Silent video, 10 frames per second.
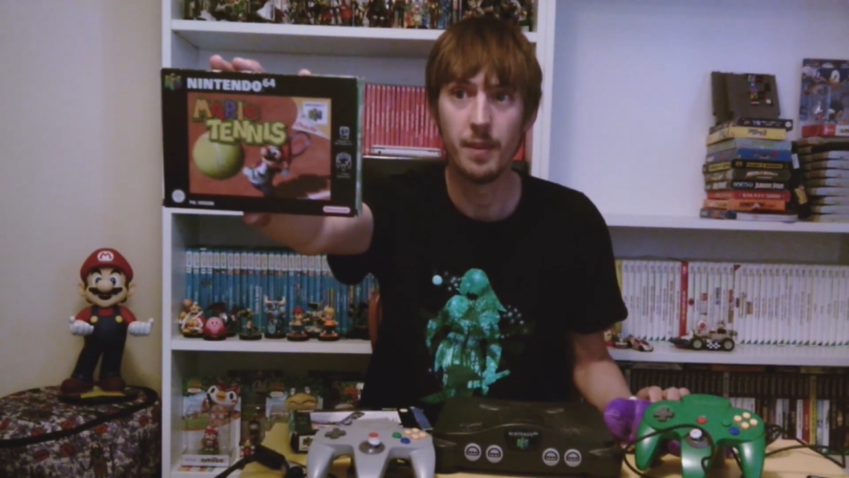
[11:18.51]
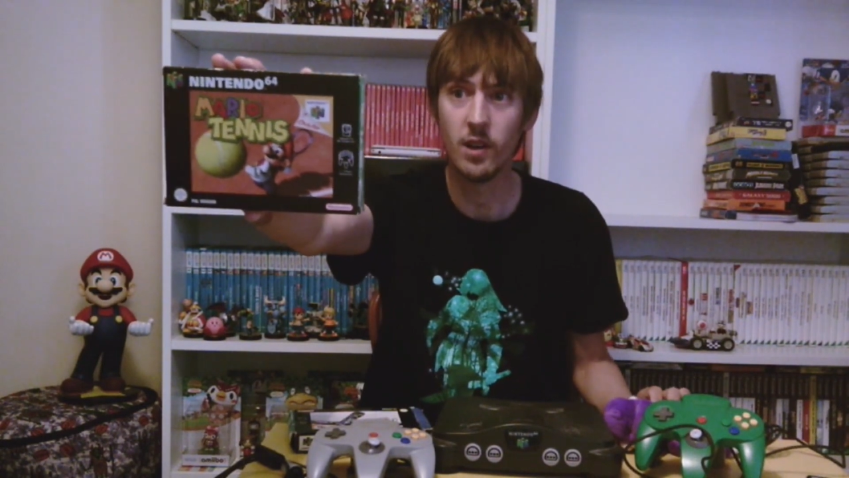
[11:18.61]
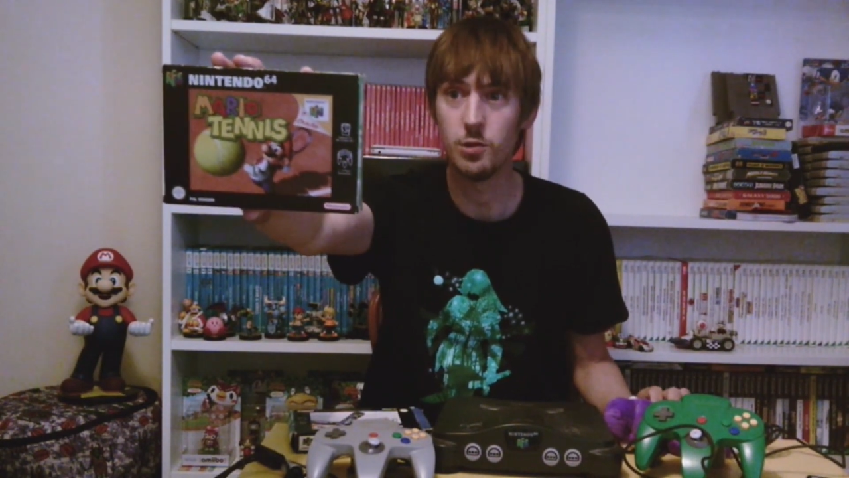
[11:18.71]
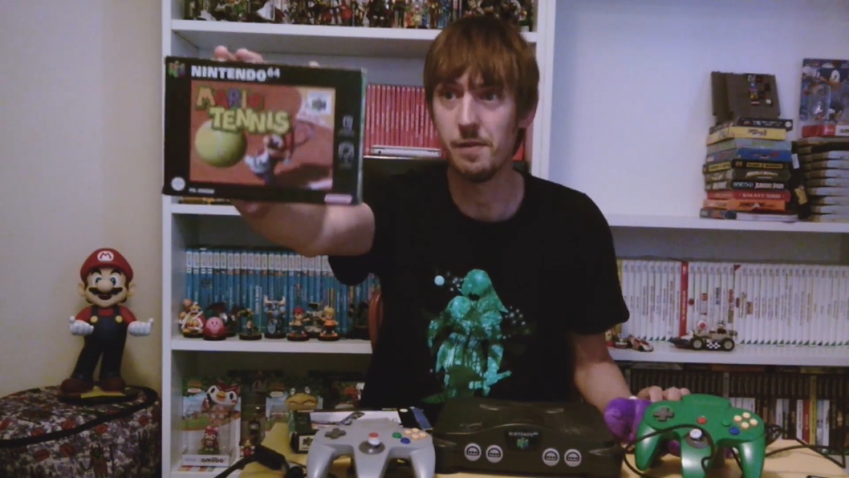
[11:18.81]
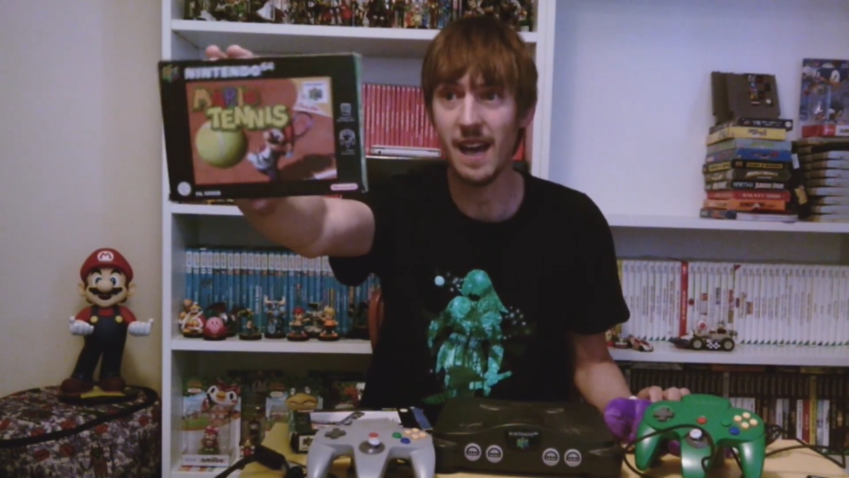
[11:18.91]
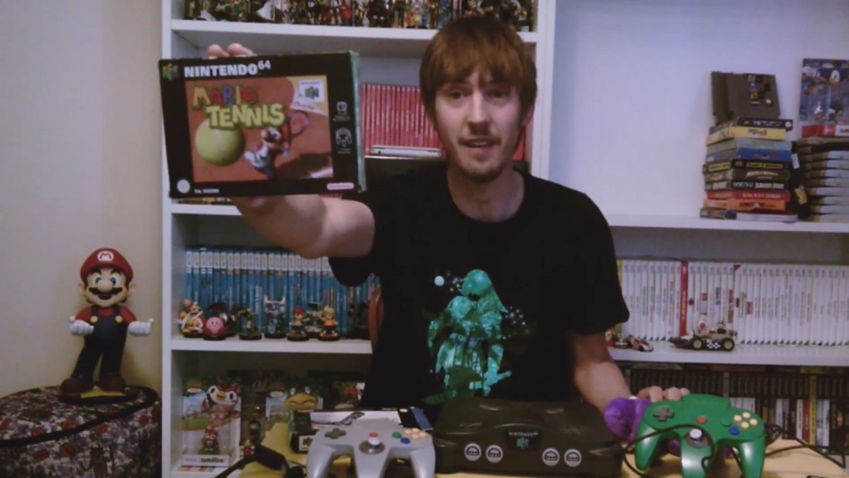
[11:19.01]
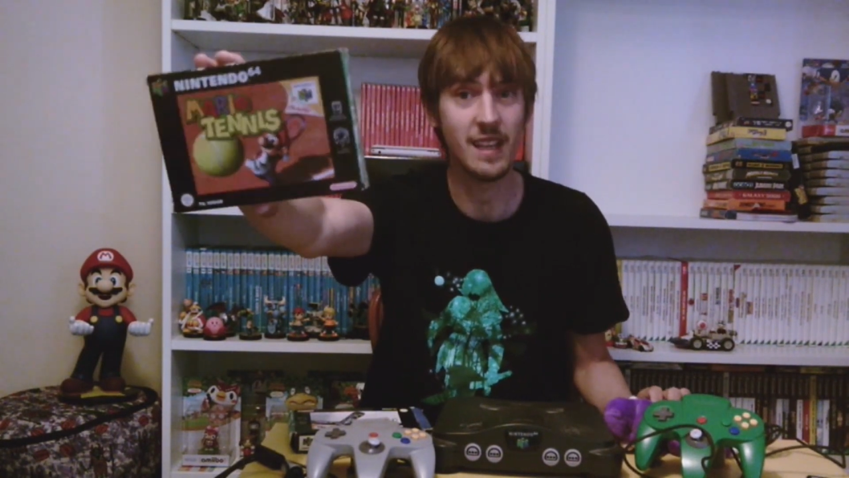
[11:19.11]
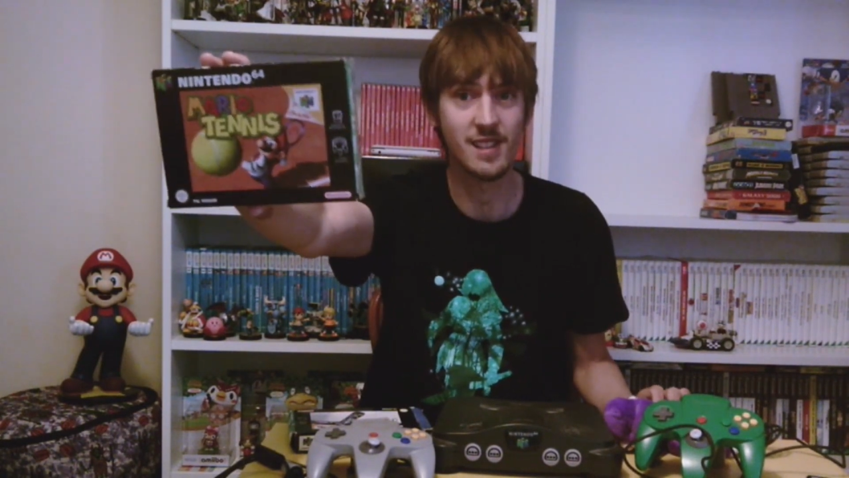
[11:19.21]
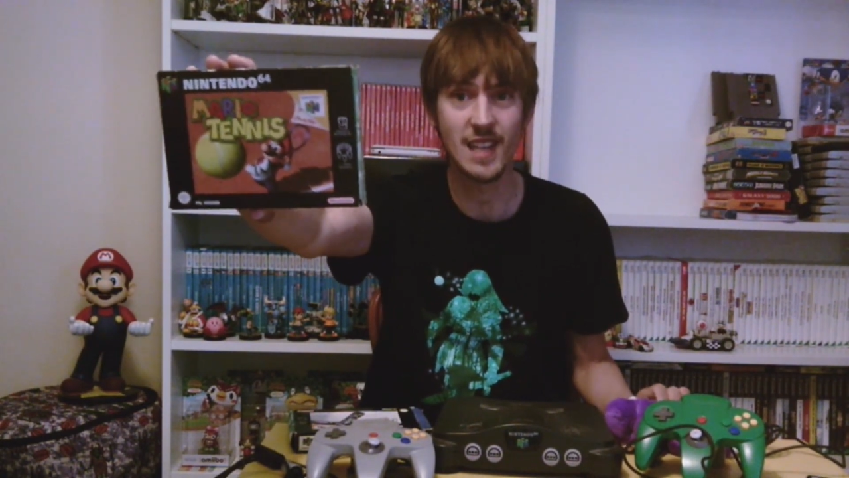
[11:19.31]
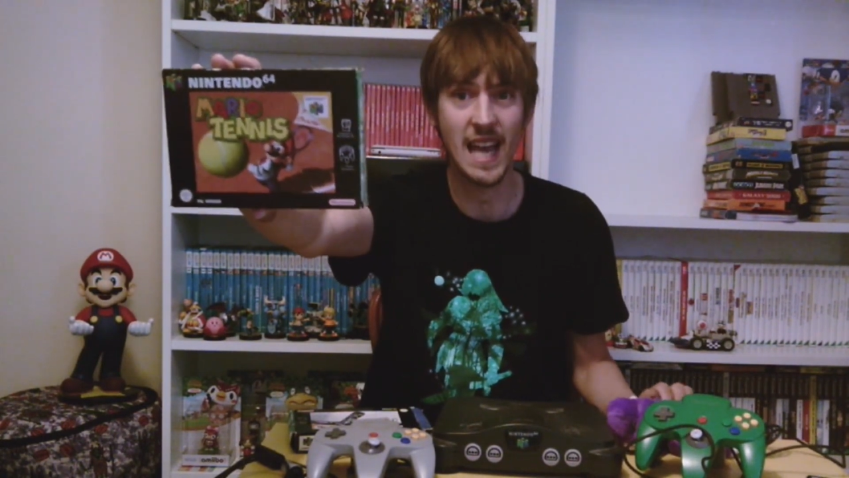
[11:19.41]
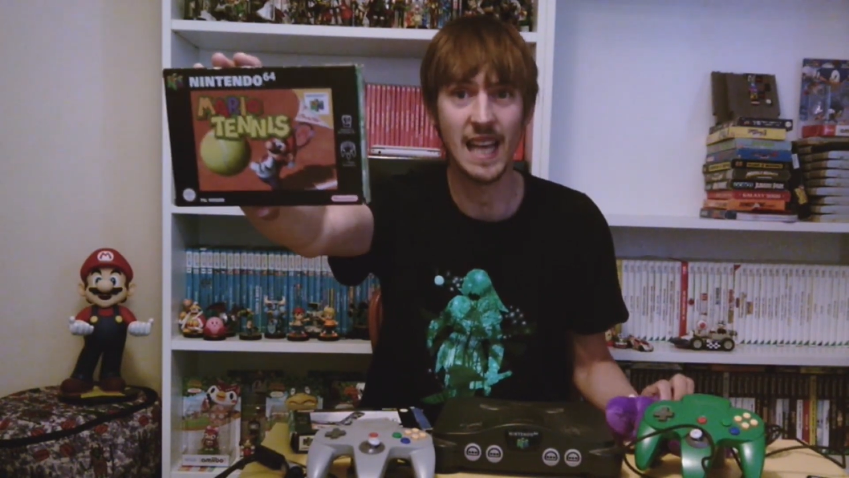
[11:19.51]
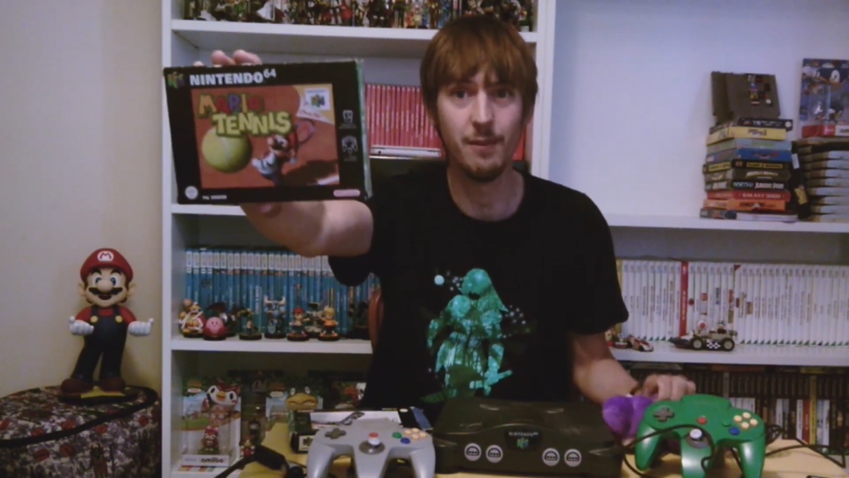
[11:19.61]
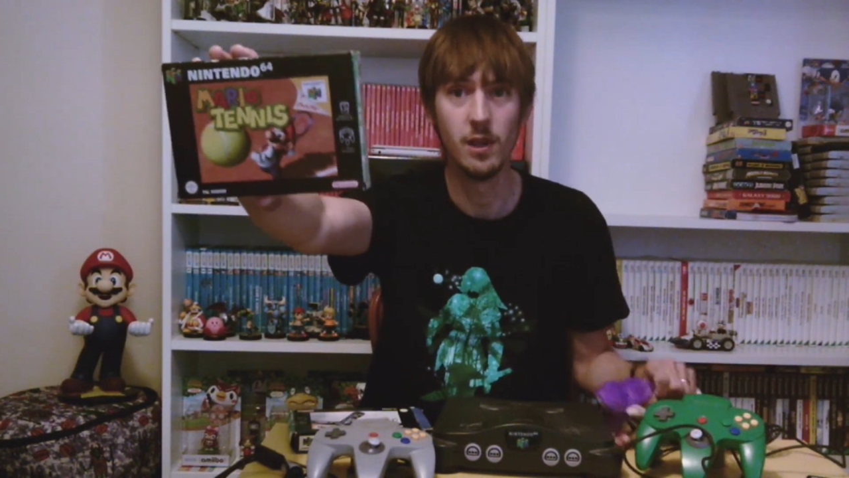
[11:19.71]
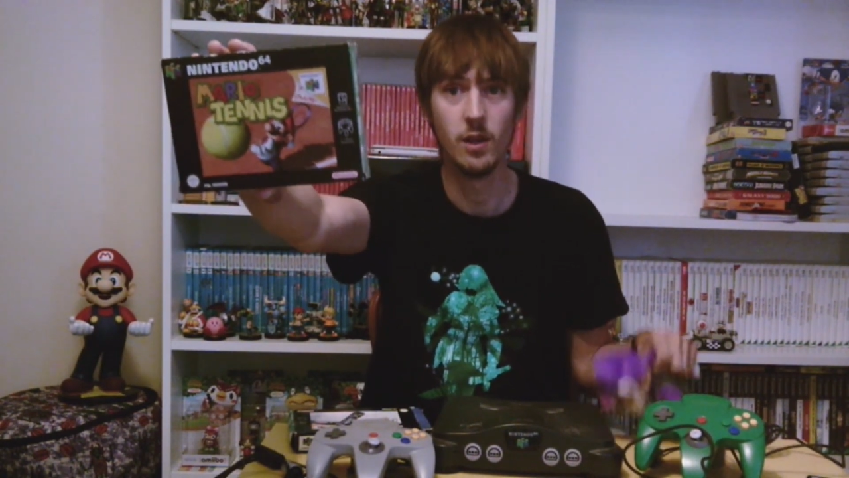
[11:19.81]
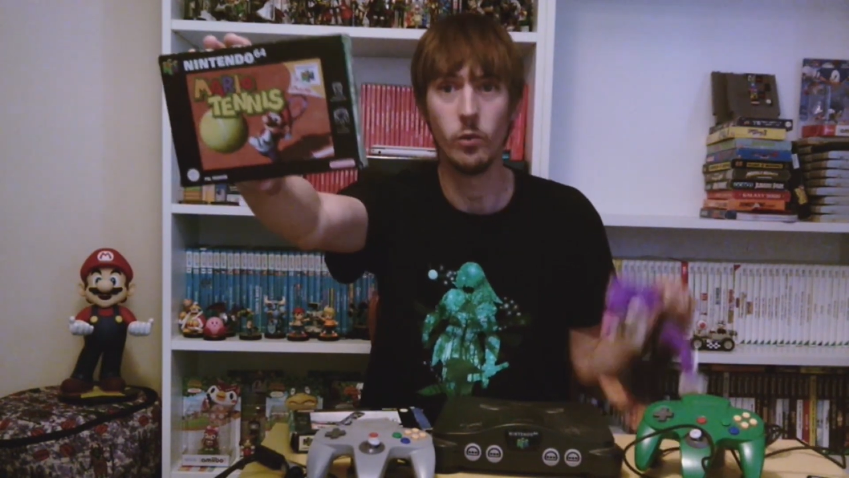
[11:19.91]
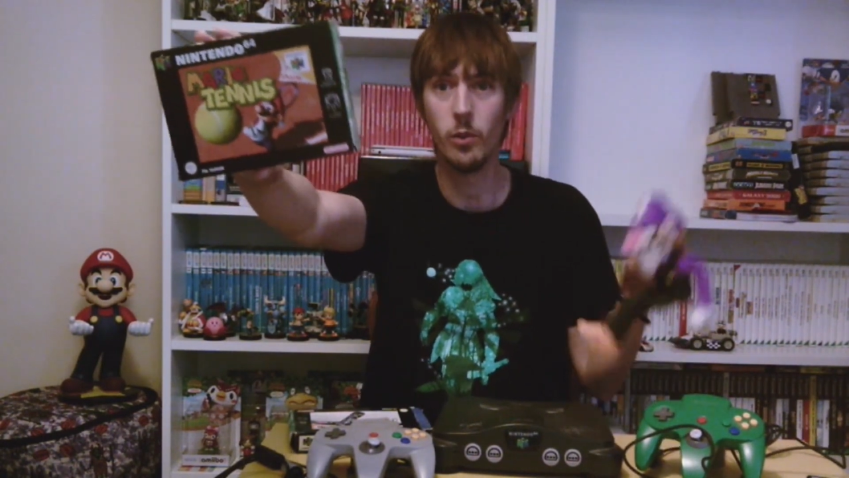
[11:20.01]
because without this game